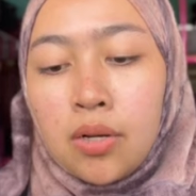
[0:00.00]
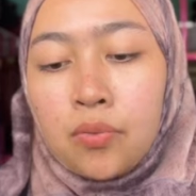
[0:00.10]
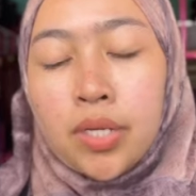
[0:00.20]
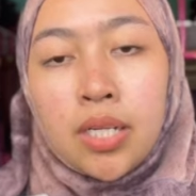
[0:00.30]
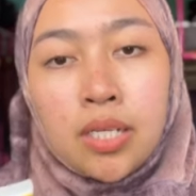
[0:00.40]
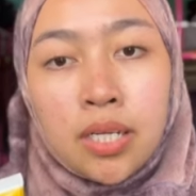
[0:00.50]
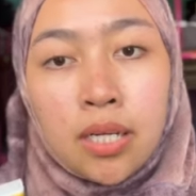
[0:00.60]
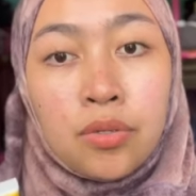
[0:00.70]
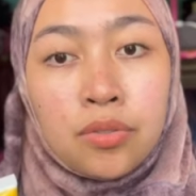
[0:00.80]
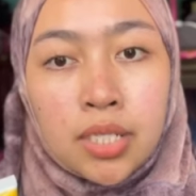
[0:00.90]
with
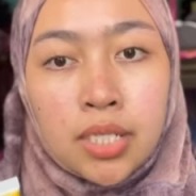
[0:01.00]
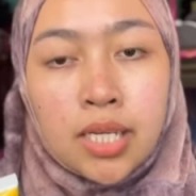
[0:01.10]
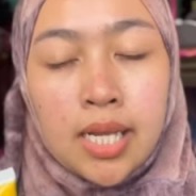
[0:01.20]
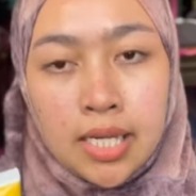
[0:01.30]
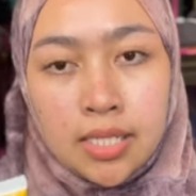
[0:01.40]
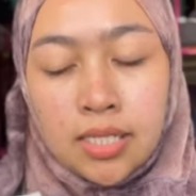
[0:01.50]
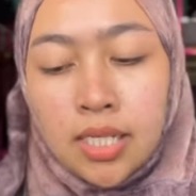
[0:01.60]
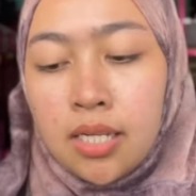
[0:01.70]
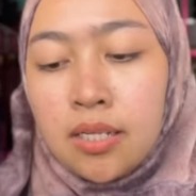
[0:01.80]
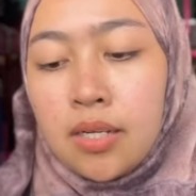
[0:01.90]
hyaluronic
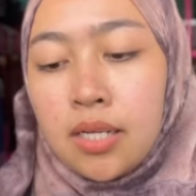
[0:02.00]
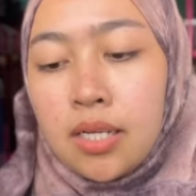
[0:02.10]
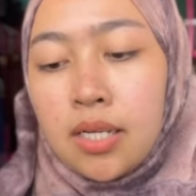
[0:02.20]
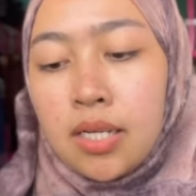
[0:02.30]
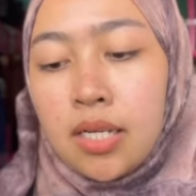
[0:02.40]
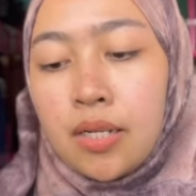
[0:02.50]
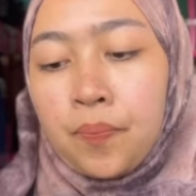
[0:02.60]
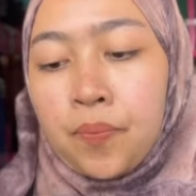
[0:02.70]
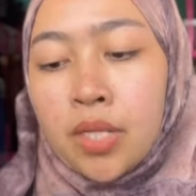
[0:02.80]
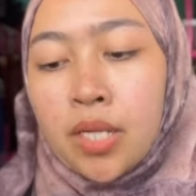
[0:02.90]
acid, and
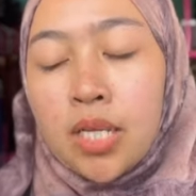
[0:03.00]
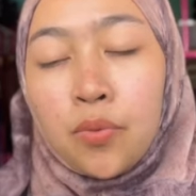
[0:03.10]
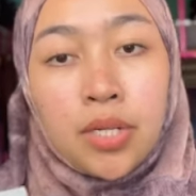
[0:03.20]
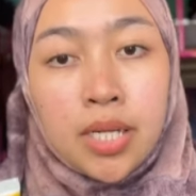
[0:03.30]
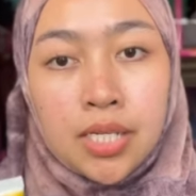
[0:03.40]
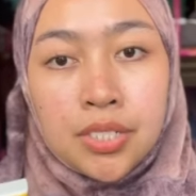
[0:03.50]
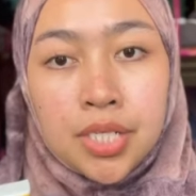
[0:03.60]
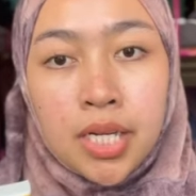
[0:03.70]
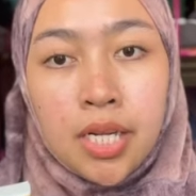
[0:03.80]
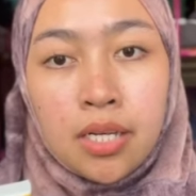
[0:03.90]
it will
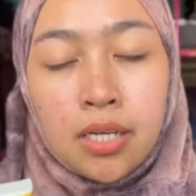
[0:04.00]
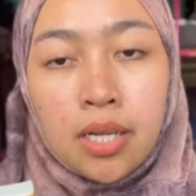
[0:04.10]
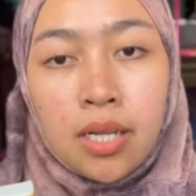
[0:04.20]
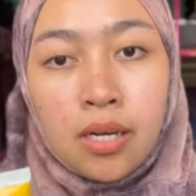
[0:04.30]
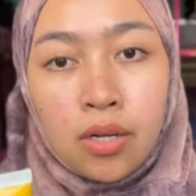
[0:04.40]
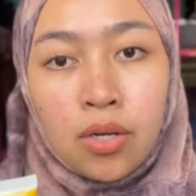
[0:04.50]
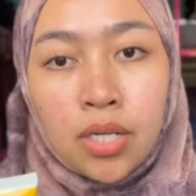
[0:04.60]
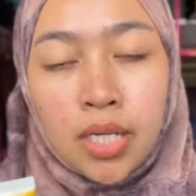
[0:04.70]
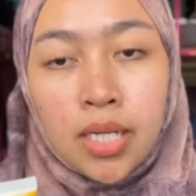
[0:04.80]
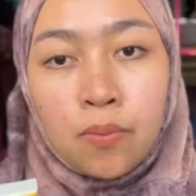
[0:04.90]
hydrate and lock
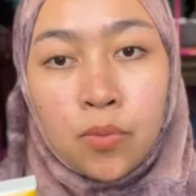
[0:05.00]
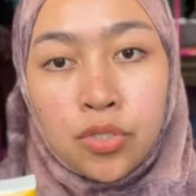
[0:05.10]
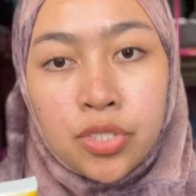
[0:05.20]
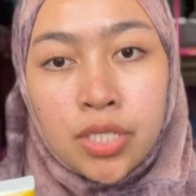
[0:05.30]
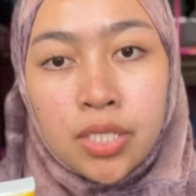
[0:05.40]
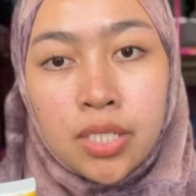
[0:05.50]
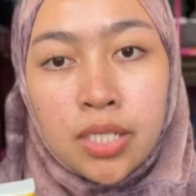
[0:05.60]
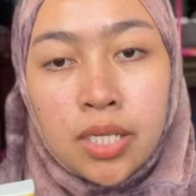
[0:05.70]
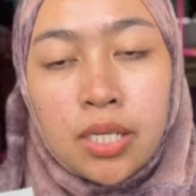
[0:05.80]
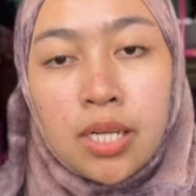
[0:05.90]
in
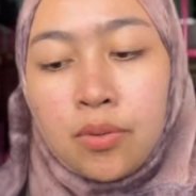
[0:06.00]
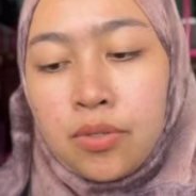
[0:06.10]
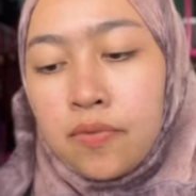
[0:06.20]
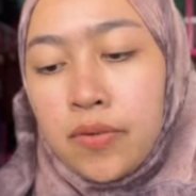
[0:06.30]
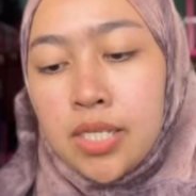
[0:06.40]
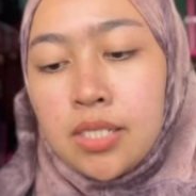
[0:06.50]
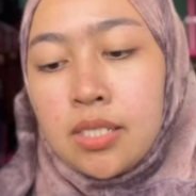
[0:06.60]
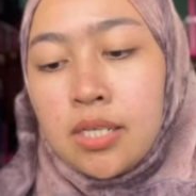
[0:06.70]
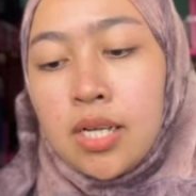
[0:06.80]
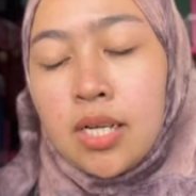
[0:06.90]
moisture in our face.
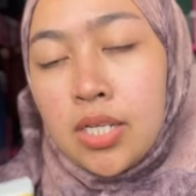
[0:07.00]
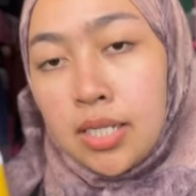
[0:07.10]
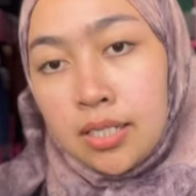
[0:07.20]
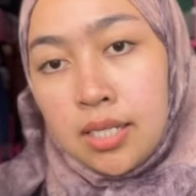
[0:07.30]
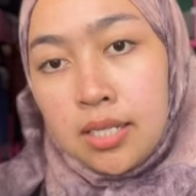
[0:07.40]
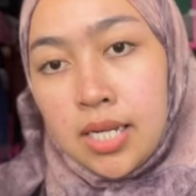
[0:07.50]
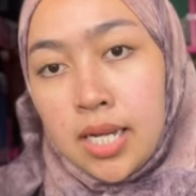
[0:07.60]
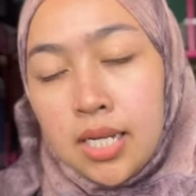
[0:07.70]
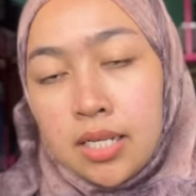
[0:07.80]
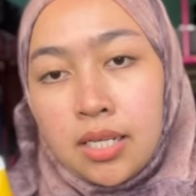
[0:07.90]
Other than
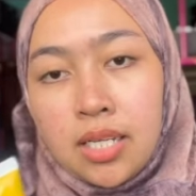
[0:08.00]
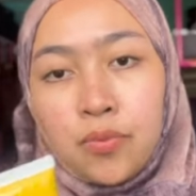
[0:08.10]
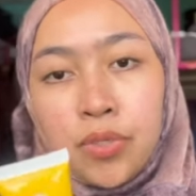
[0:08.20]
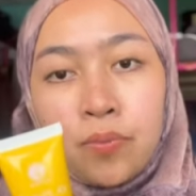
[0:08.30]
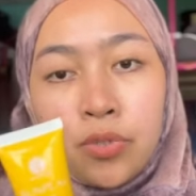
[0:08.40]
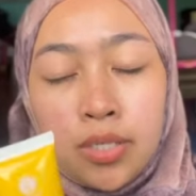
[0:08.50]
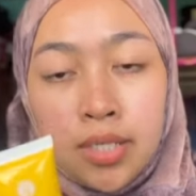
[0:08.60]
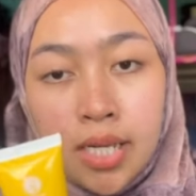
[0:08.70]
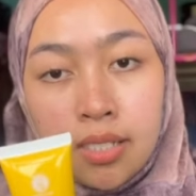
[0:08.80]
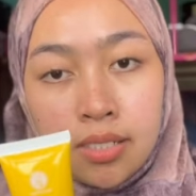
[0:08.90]
that, it will
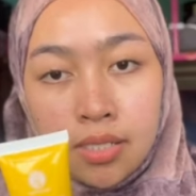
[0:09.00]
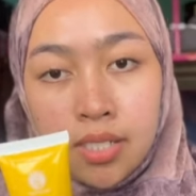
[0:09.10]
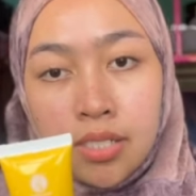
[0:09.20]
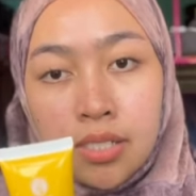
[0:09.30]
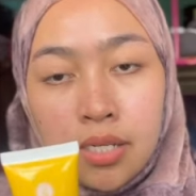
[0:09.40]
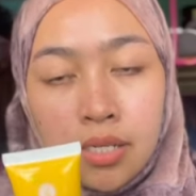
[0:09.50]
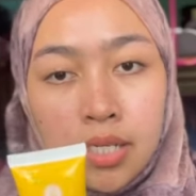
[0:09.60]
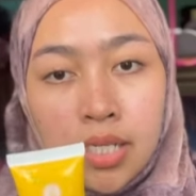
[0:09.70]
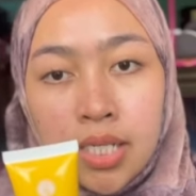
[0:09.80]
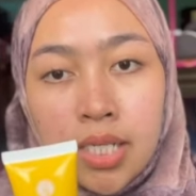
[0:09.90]
protect us
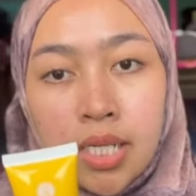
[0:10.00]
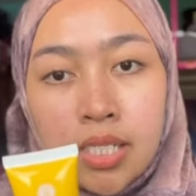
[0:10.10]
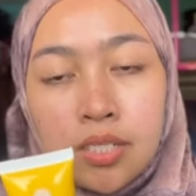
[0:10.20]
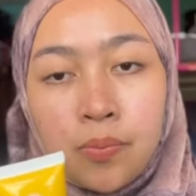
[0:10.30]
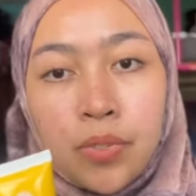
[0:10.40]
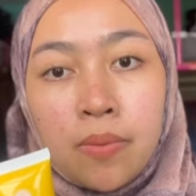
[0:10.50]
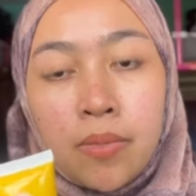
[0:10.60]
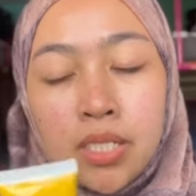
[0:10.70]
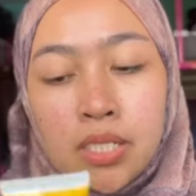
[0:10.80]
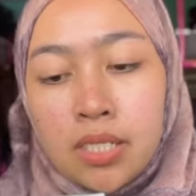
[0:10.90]
against
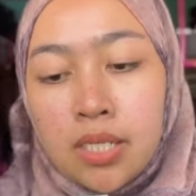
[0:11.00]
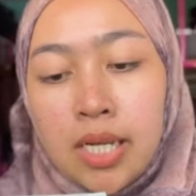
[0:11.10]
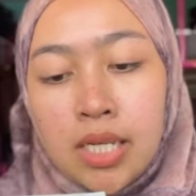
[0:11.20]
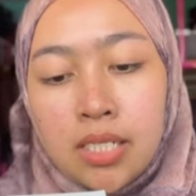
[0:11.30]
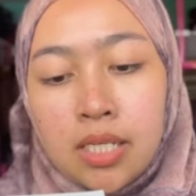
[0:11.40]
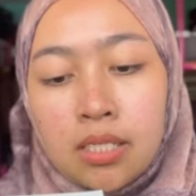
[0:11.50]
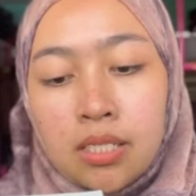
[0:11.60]
premature aging.